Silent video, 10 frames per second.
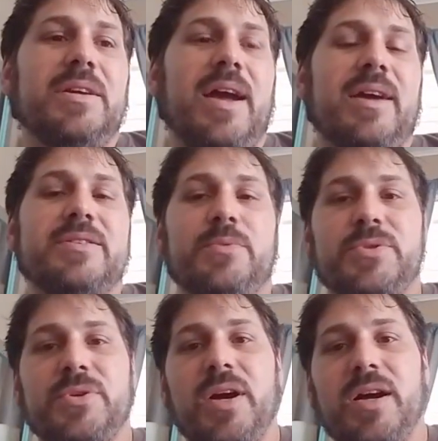actual
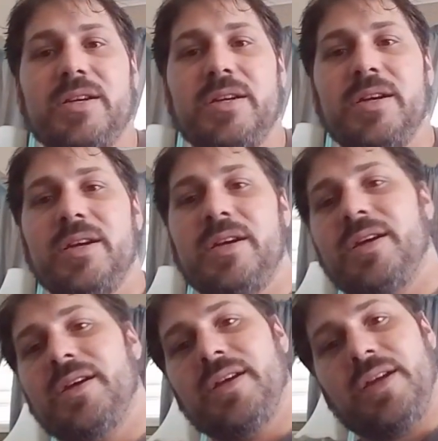truck,
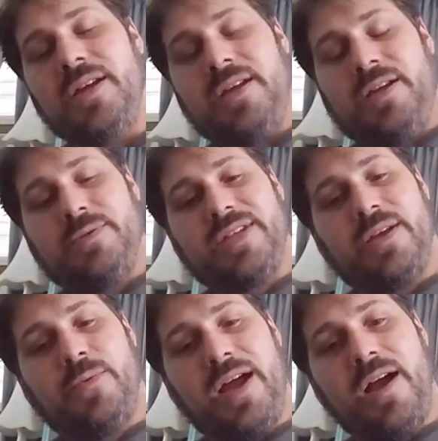it was
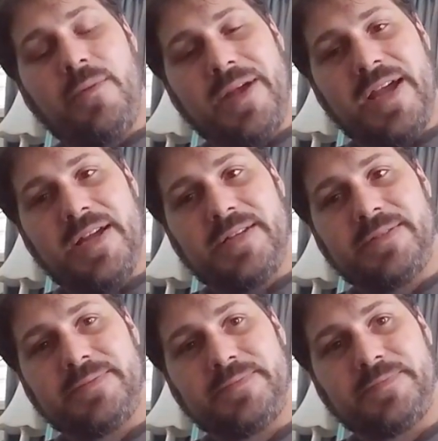like, wow, man,
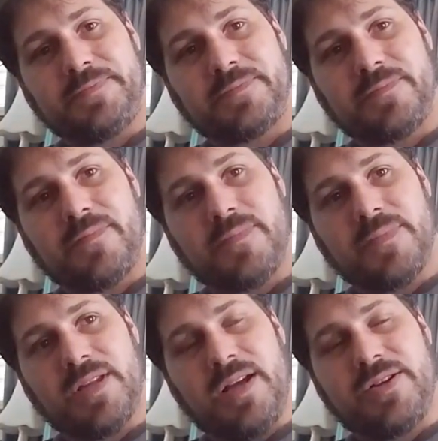
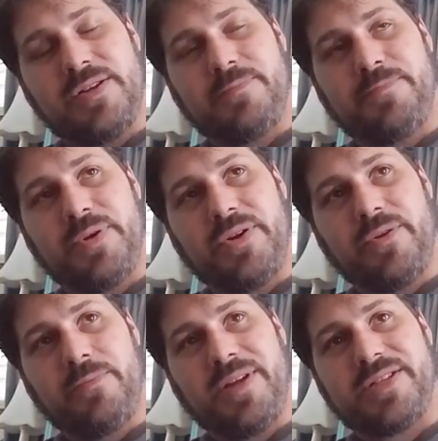I couldn't put it
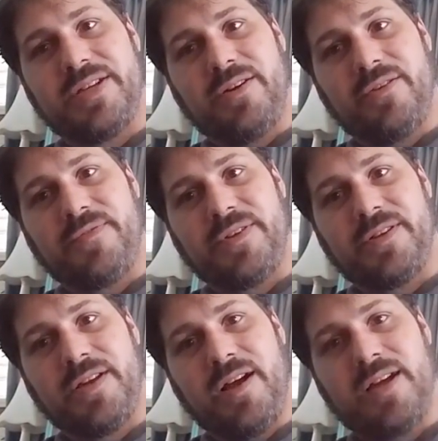on my shelf
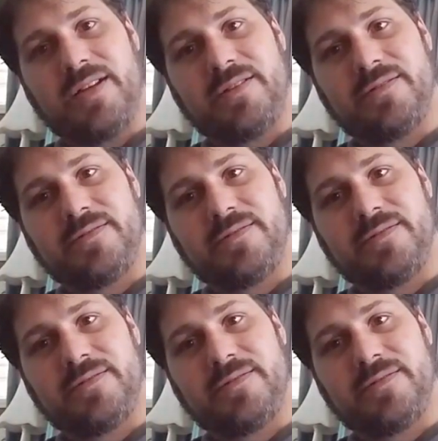and not